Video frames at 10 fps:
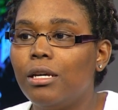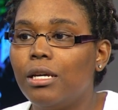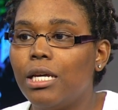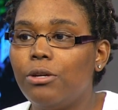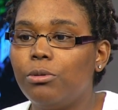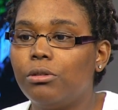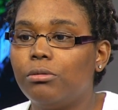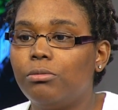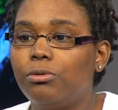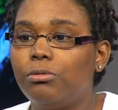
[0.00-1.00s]
he
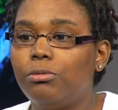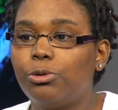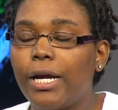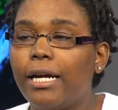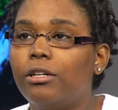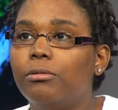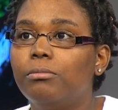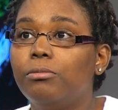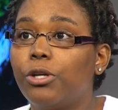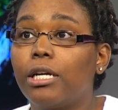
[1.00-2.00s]
will drag
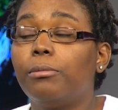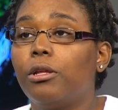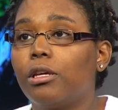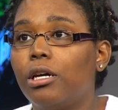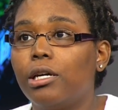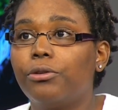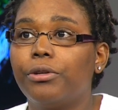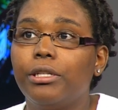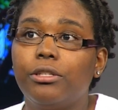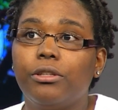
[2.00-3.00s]
them, drag them on the
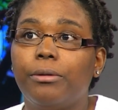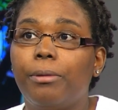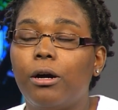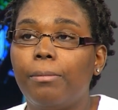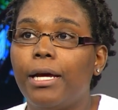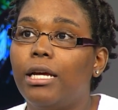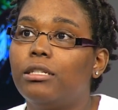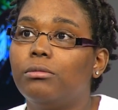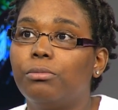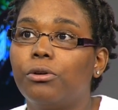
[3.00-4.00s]
concrete till their paw
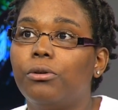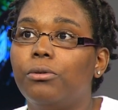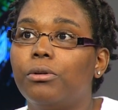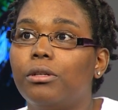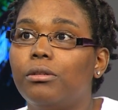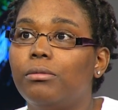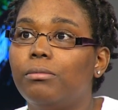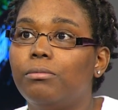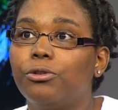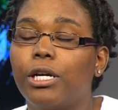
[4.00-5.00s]
pads broke,
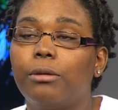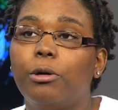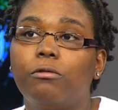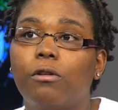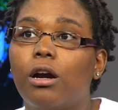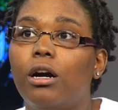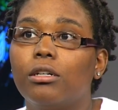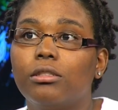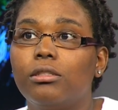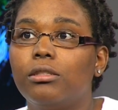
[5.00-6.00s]
drag them on
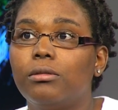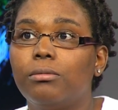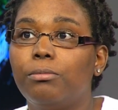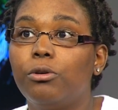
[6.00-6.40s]
rocks,